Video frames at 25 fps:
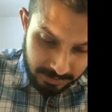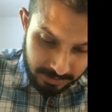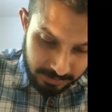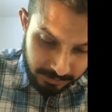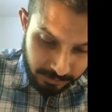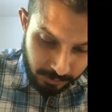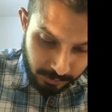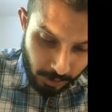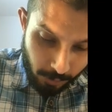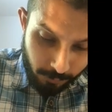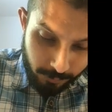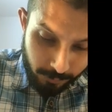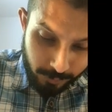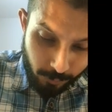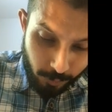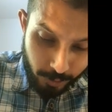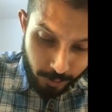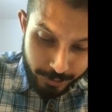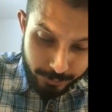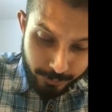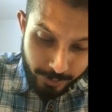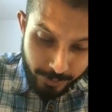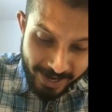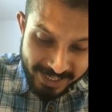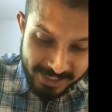So now we
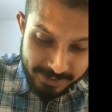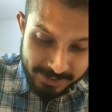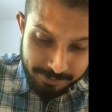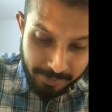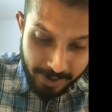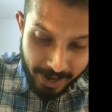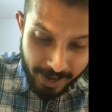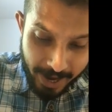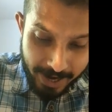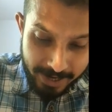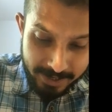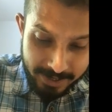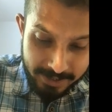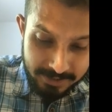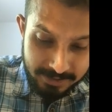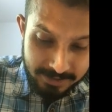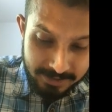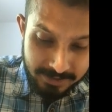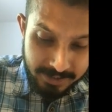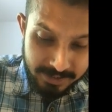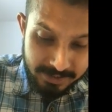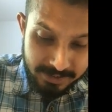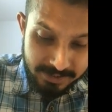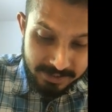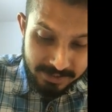want to expand
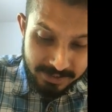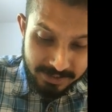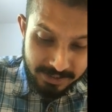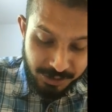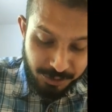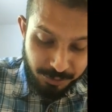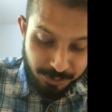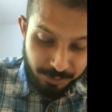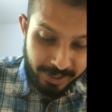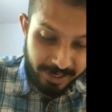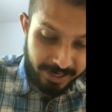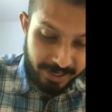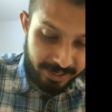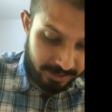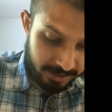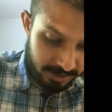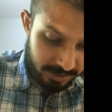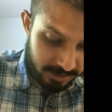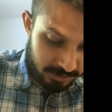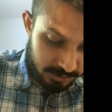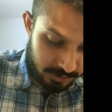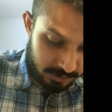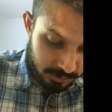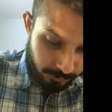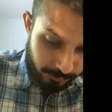this
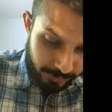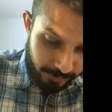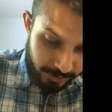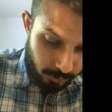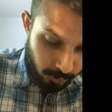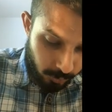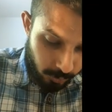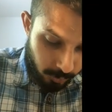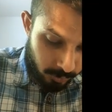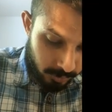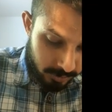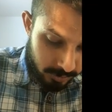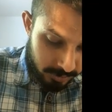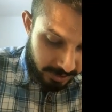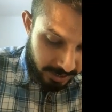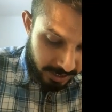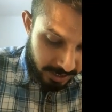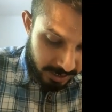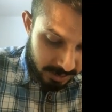numerator. So we know the